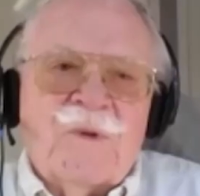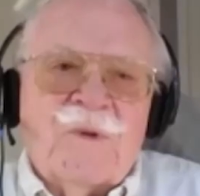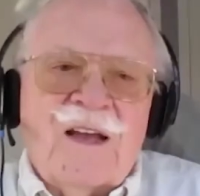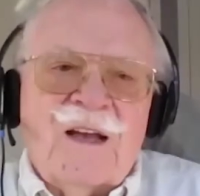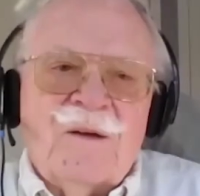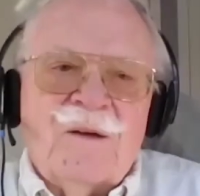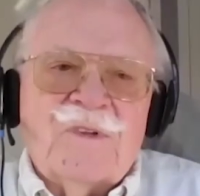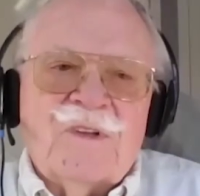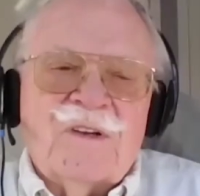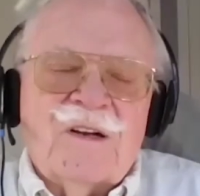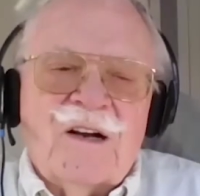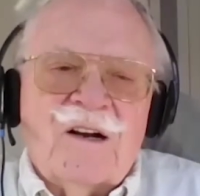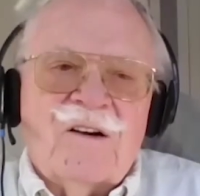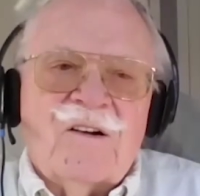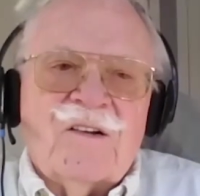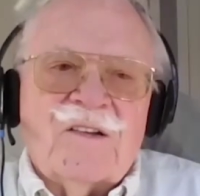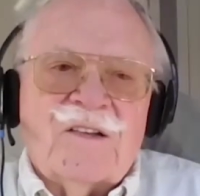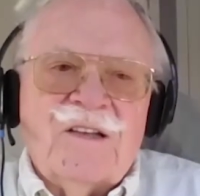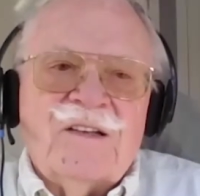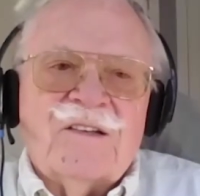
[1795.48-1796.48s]
Kamala
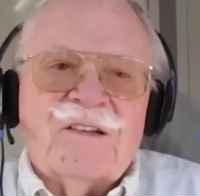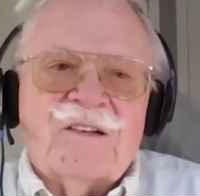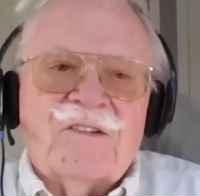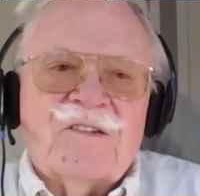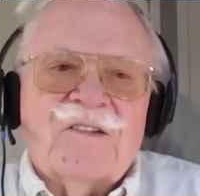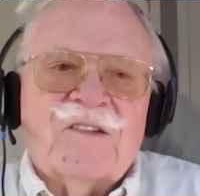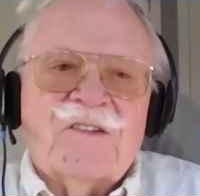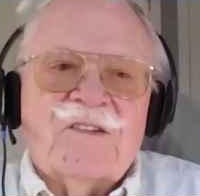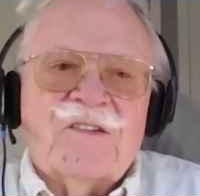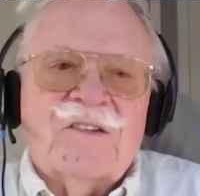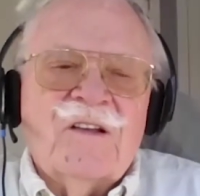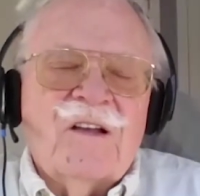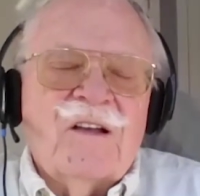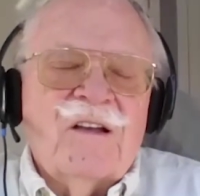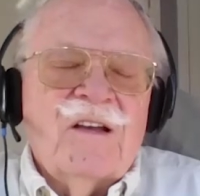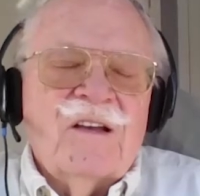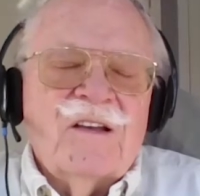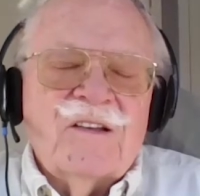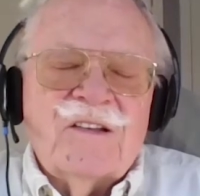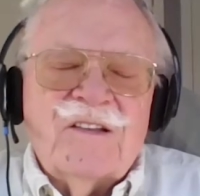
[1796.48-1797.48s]
Harris. These are
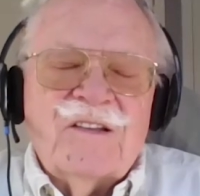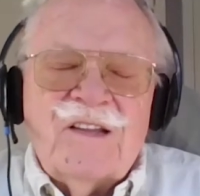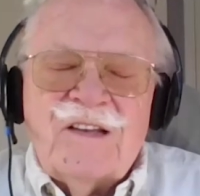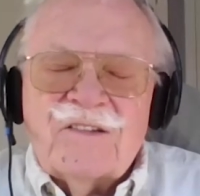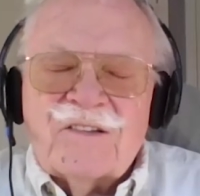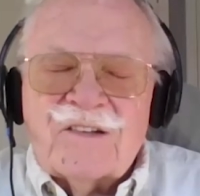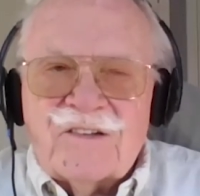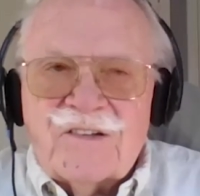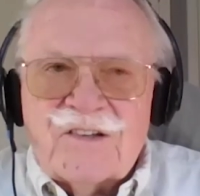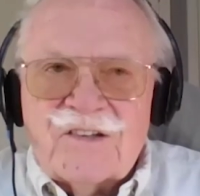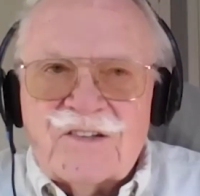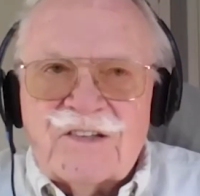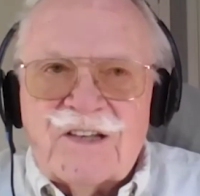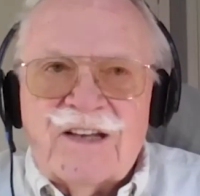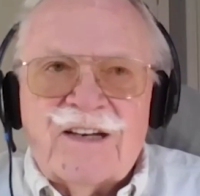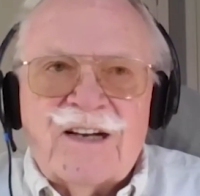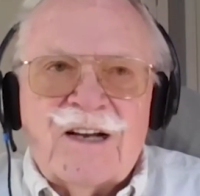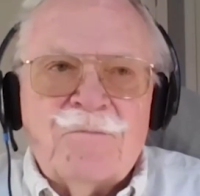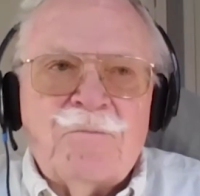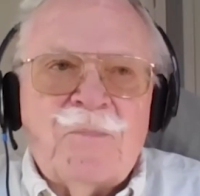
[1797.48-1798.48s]

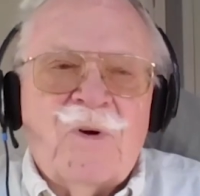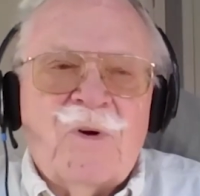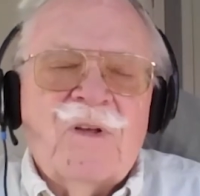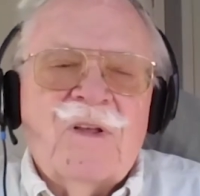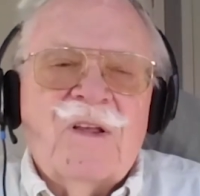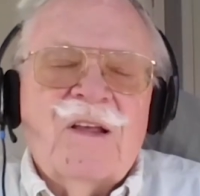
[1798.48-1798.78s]
setups.